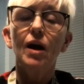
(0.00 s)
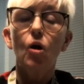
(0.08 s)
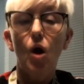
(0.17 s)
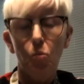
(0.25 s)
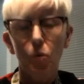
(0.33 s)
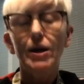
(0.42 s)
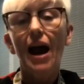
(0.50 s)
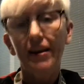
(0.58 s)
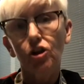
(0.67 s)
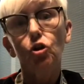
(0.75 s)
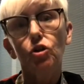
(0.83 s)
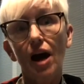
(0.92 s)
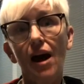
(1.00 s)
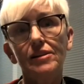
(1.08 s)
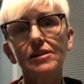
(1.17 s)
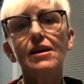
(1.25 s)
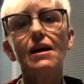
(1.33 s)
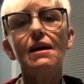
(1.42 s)
or we had a good
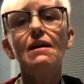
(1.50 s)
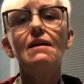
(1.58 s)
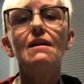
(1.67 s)
idea